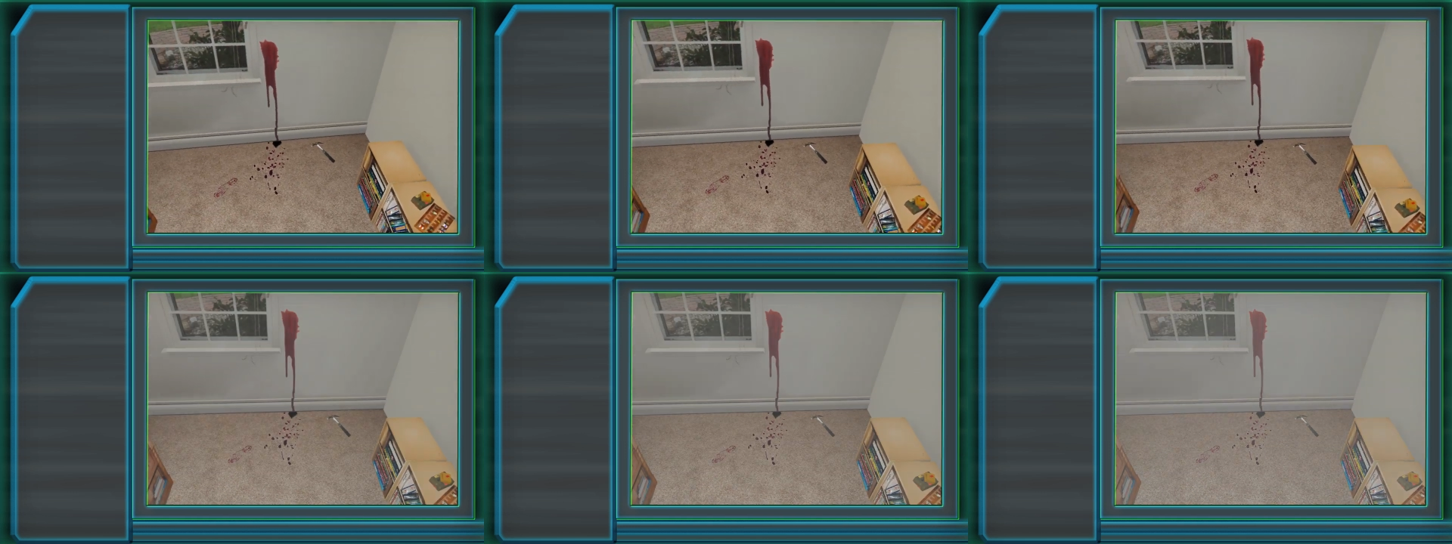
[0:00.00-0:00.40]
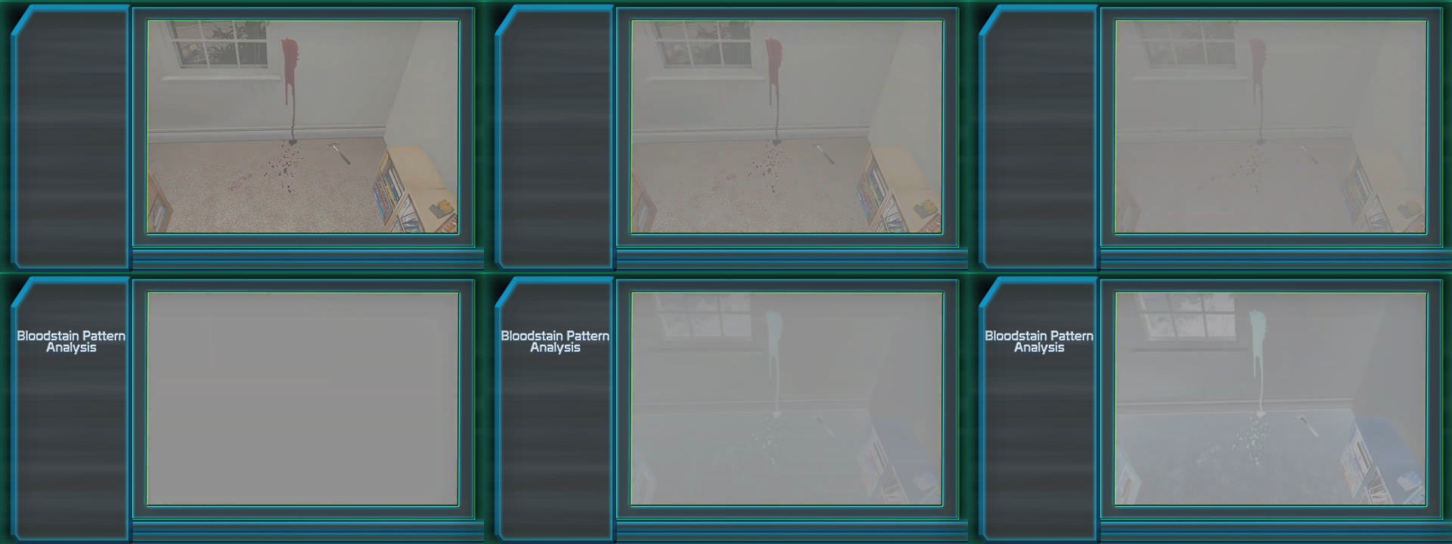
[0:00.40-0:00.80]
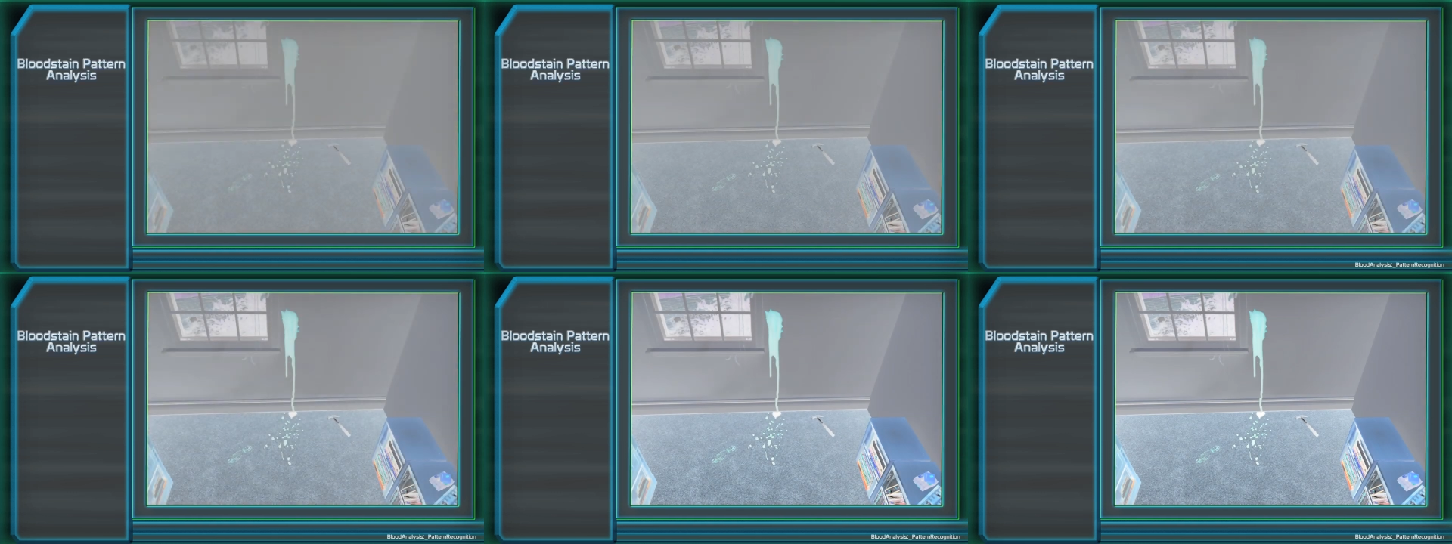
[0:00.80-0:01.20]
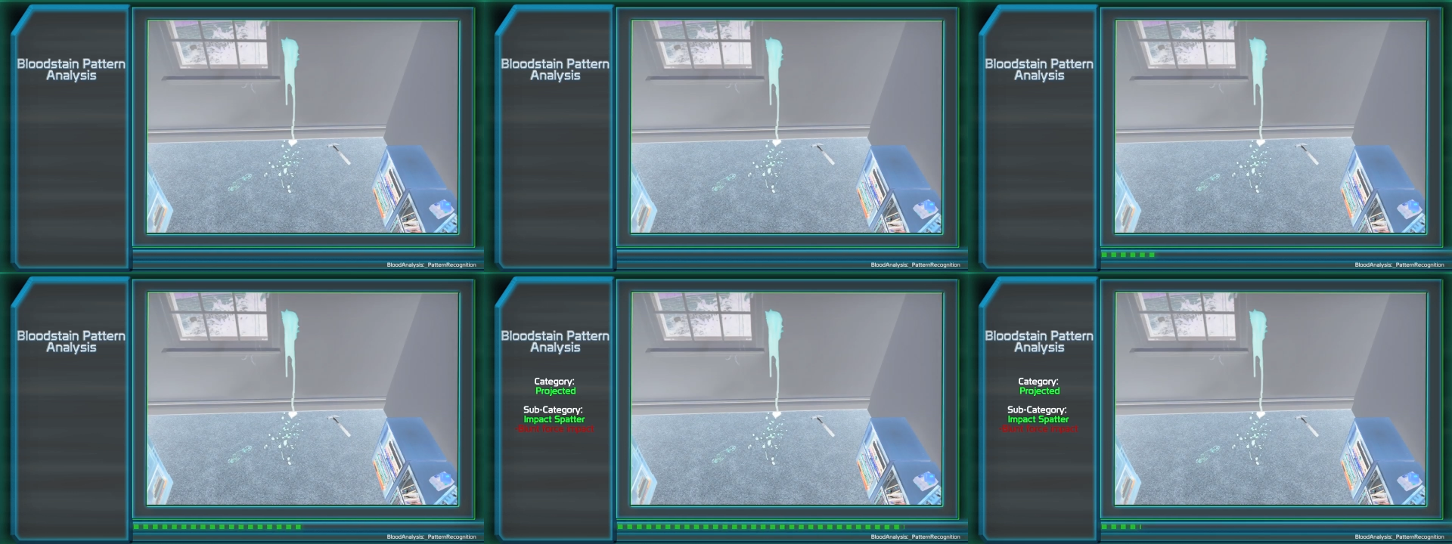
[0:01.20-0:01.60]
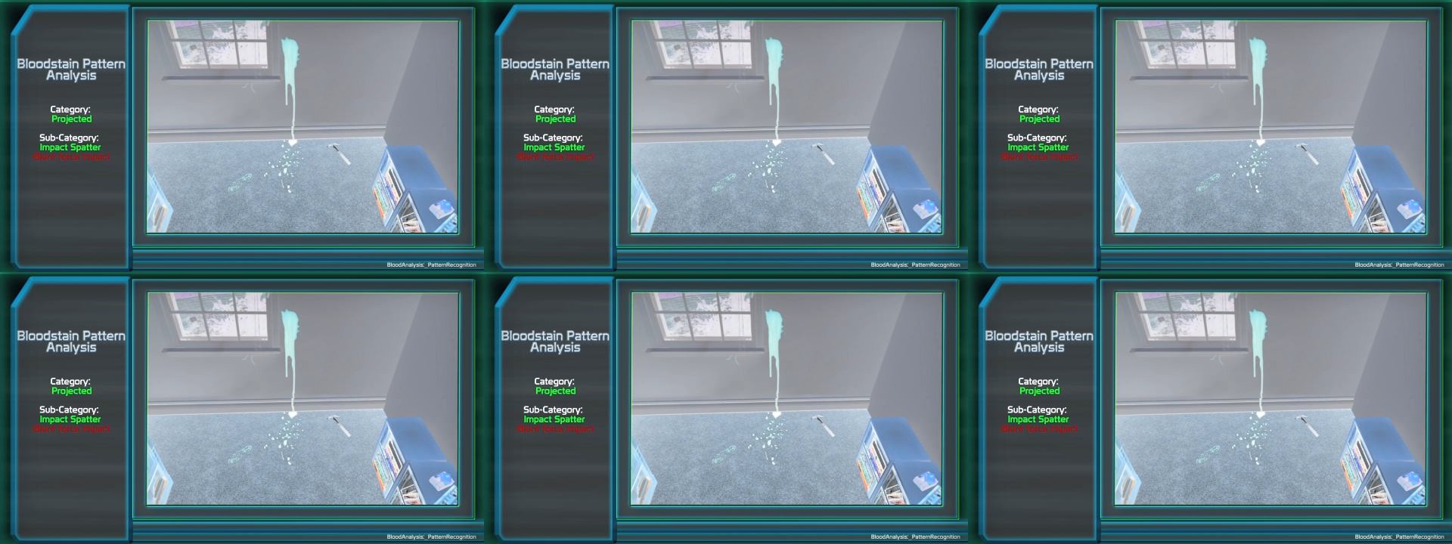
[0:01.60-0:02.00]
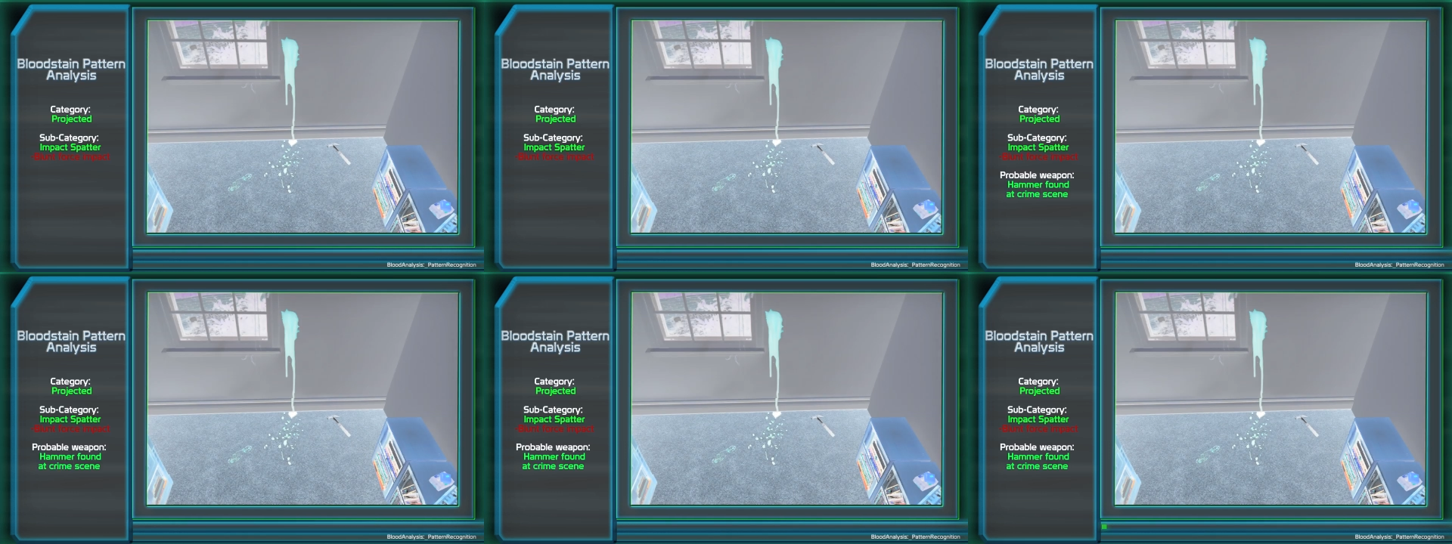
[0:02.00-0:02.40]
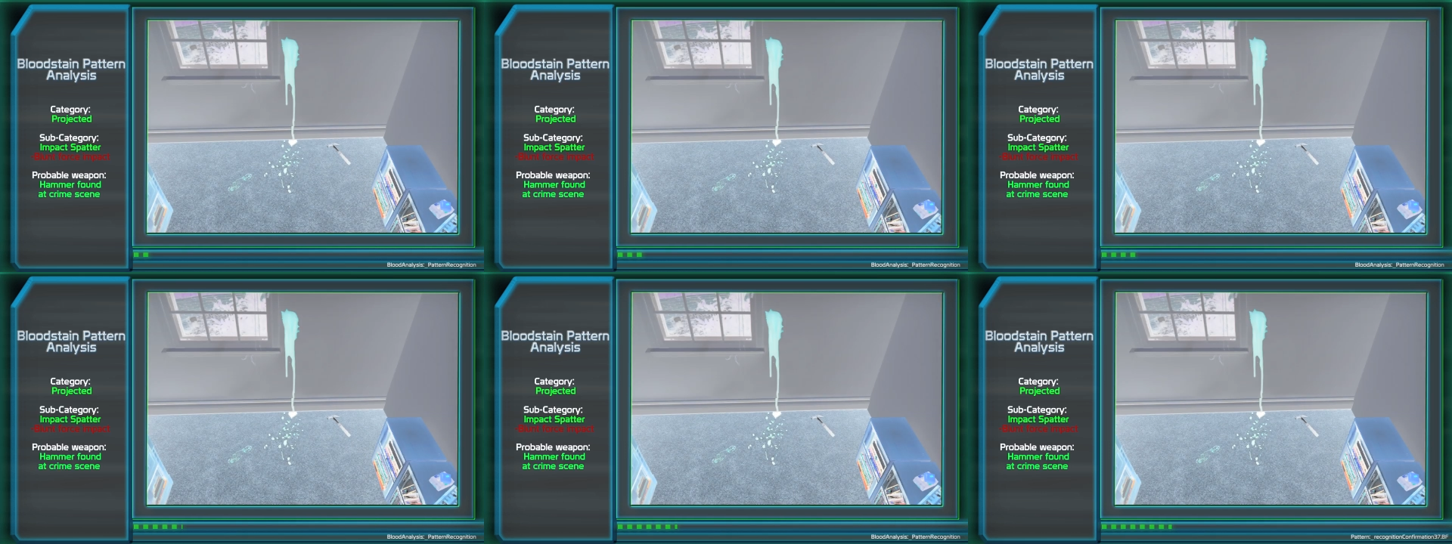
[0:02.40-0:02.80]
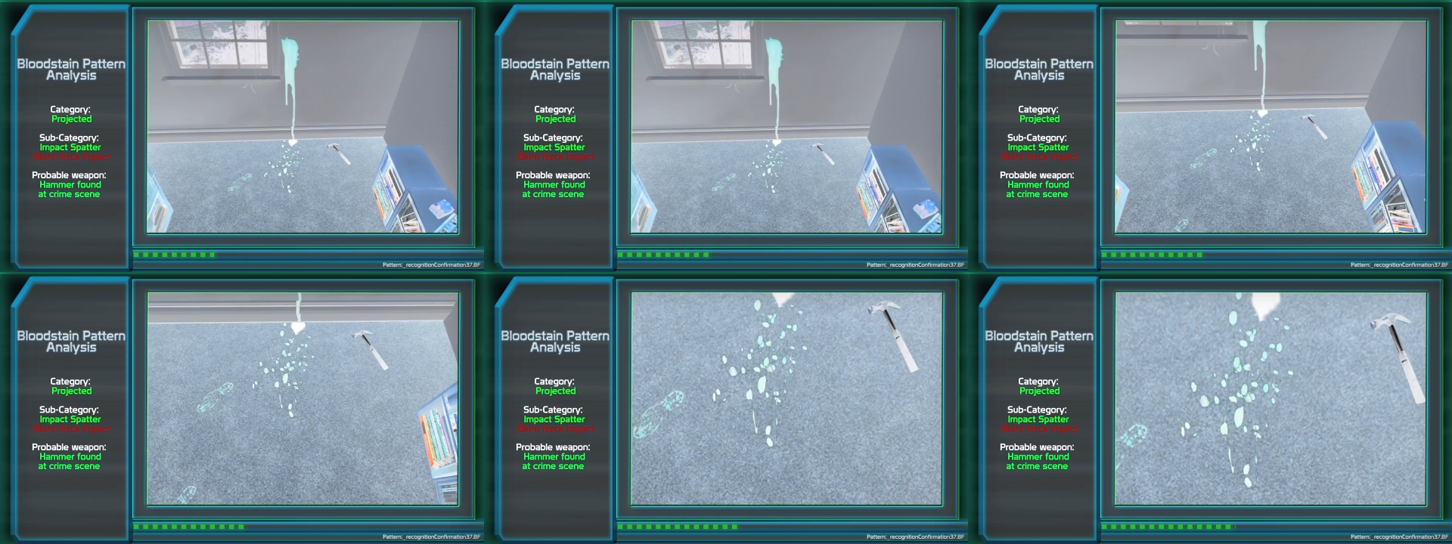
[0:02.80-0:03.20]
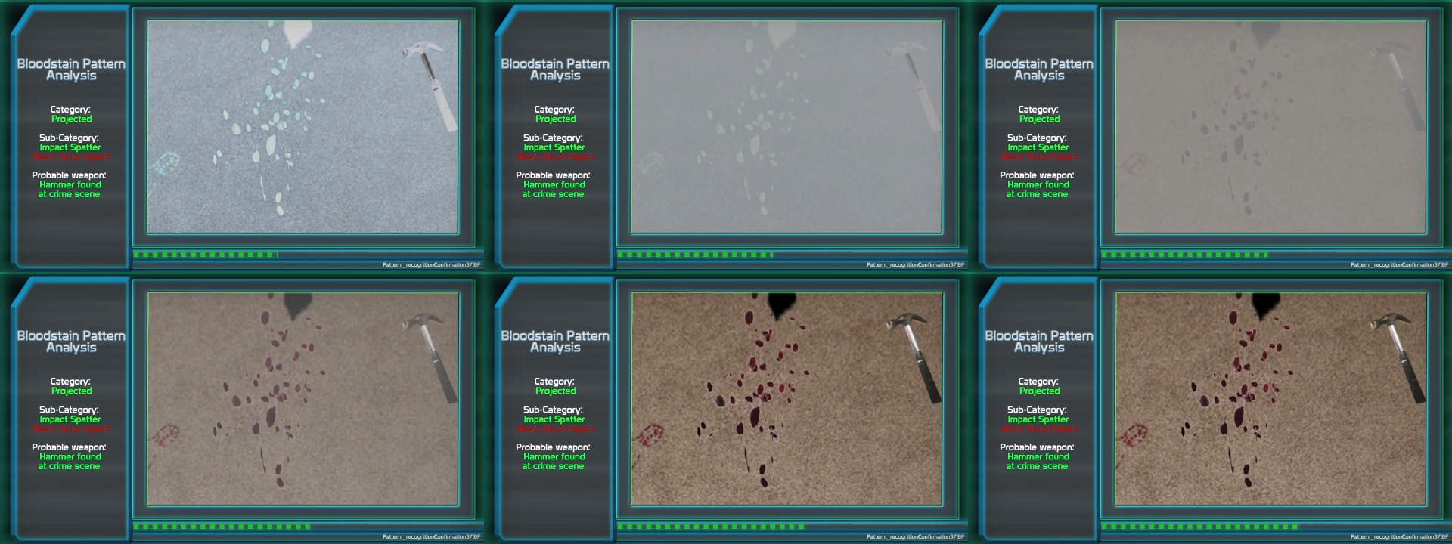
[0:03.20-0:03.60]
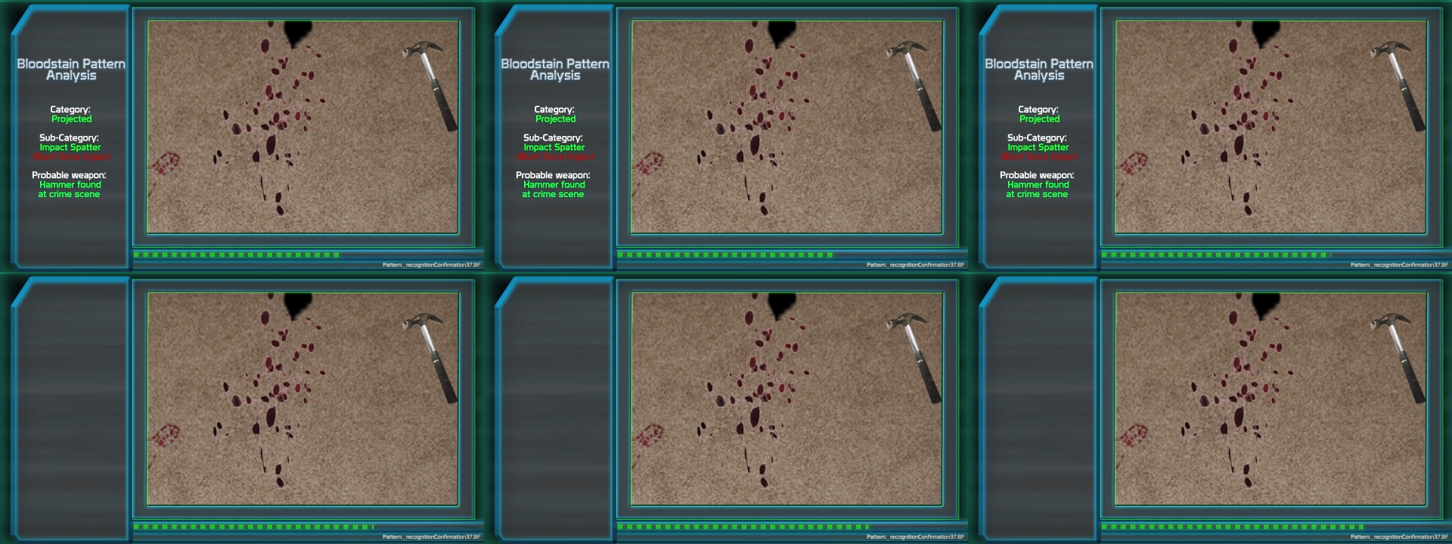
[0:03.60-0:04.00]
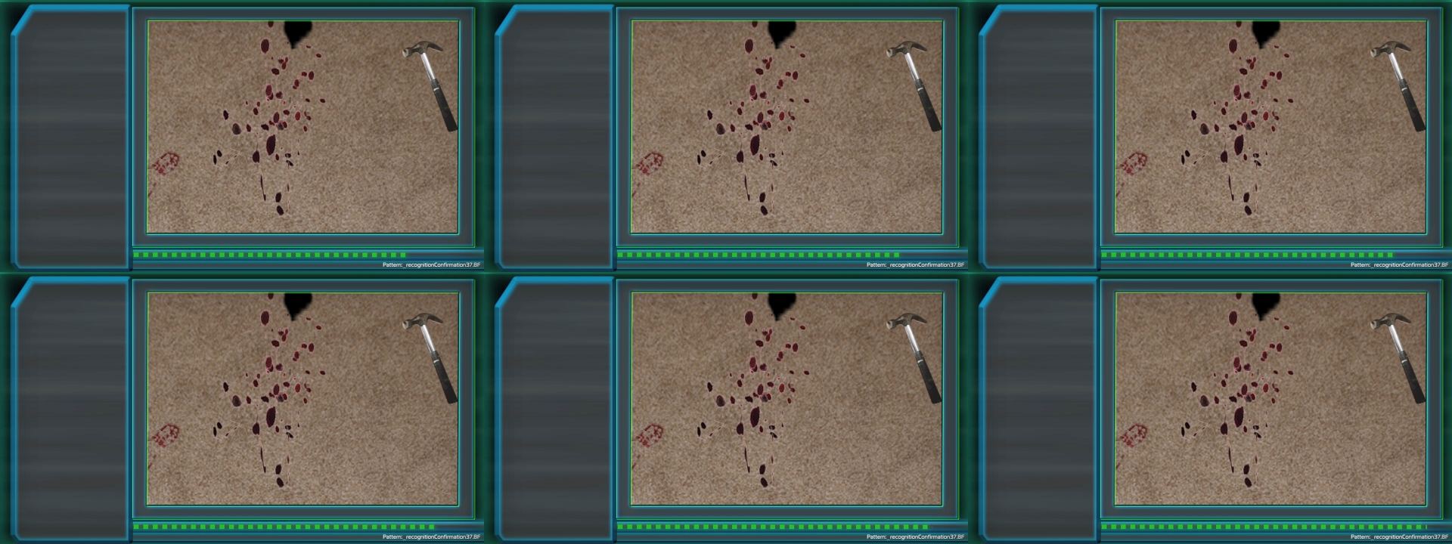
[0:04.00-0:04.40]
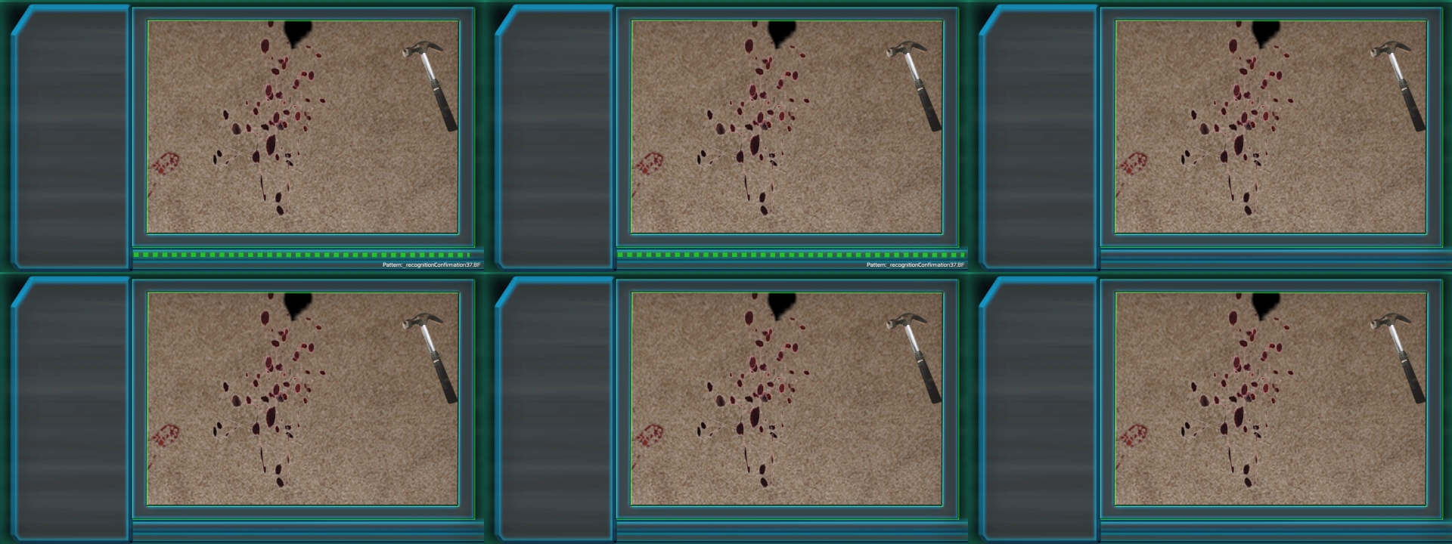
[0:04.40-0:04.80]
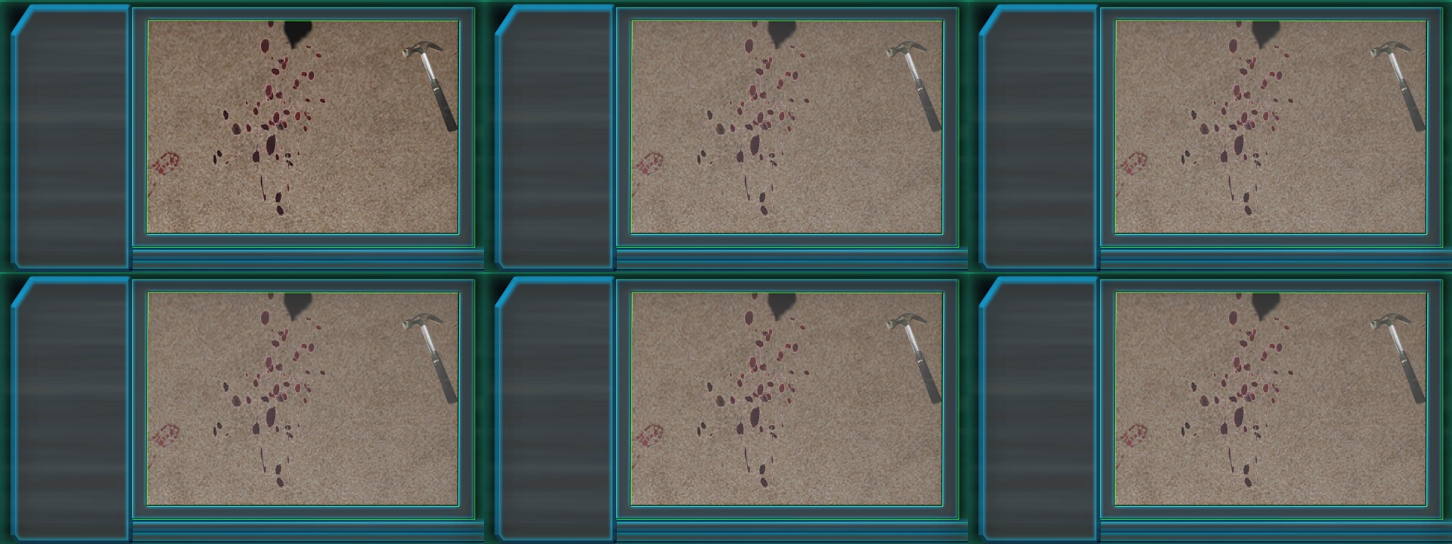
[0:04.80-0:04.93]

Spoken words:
[unreadable: no face in view]